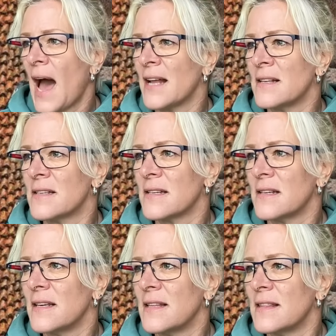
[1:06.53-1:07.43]
And
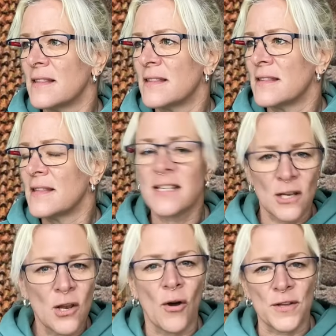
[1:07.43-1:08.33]
there's
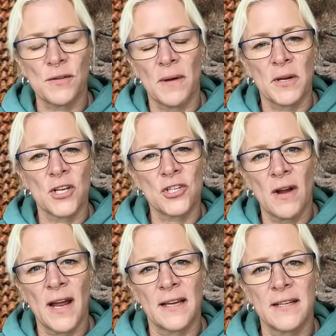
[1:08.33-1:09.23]
a lot. So I'm going to
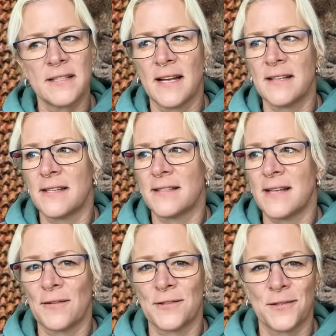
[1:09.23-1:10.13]
try and condense it
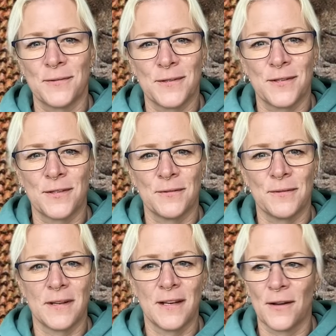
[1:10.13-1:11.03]
down to
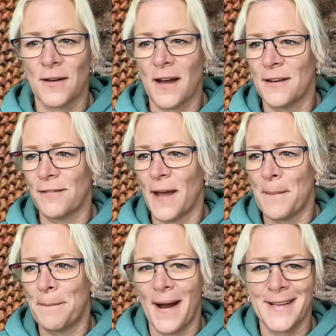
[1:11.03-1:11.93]
you know, kind of
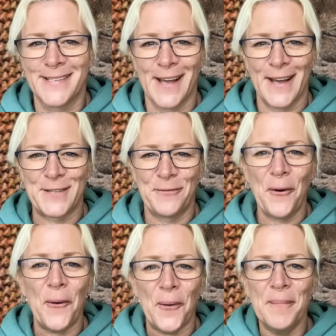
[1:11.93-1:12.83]
like bite-sized
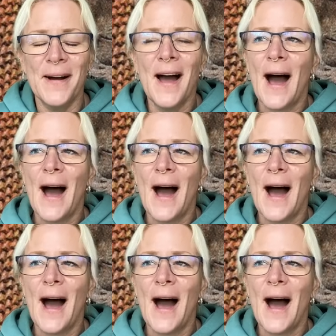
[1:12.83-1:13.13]
form.